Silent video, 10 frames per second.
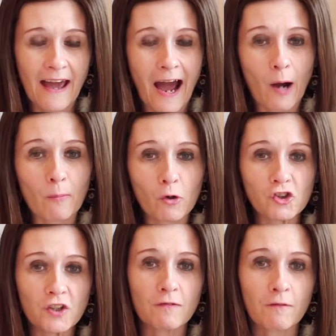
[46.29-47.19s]
how
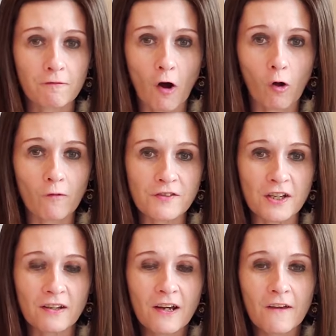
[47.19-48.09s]
much you've evolved,
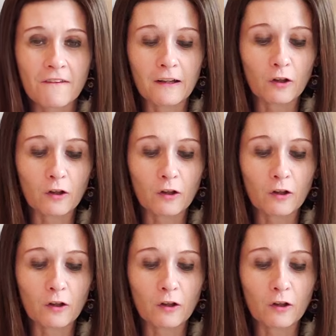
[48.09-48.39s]
and the